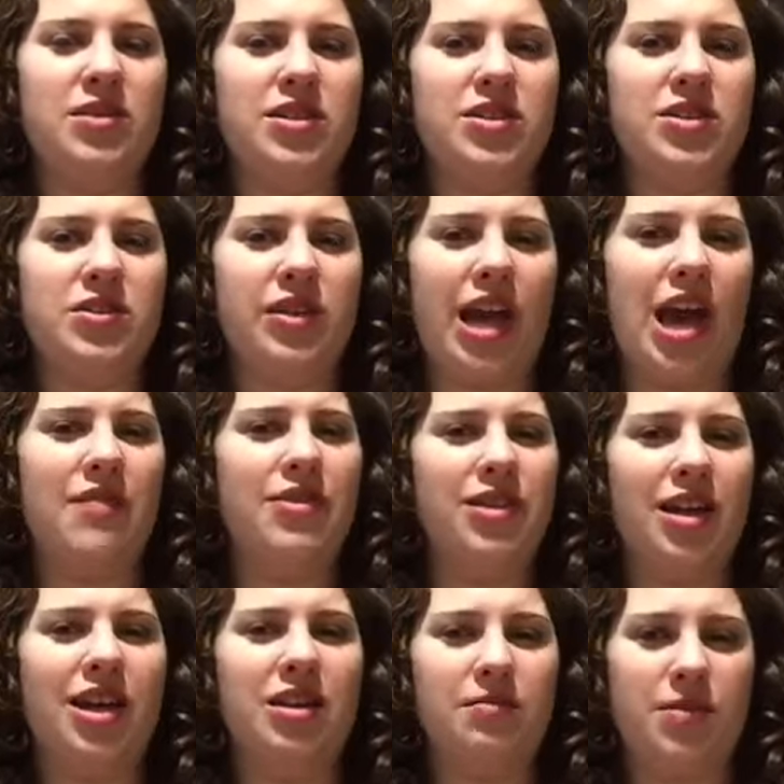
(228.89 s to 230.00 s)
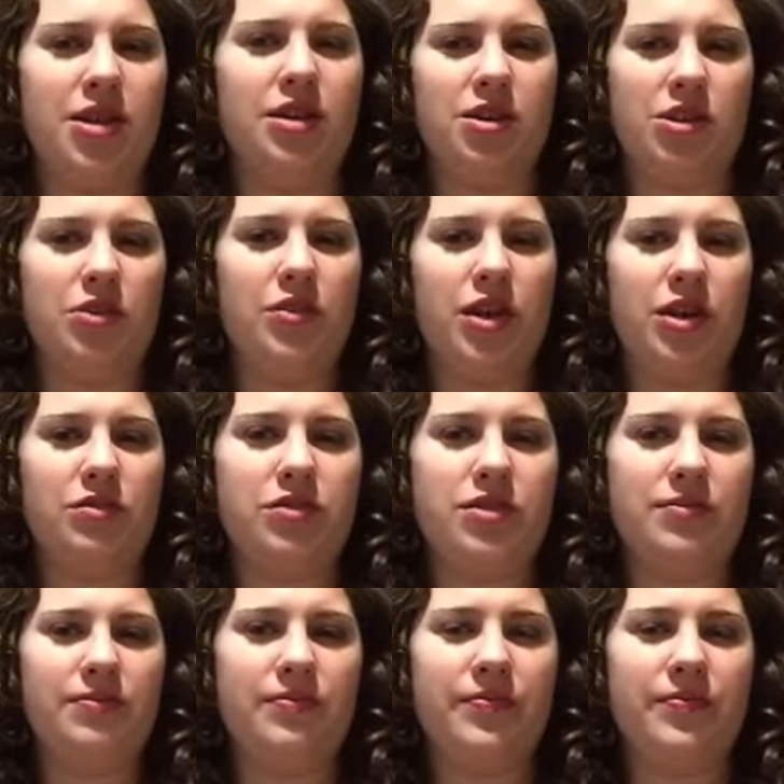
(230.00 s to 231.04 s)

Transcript: necessarily have a lot of men on the ground.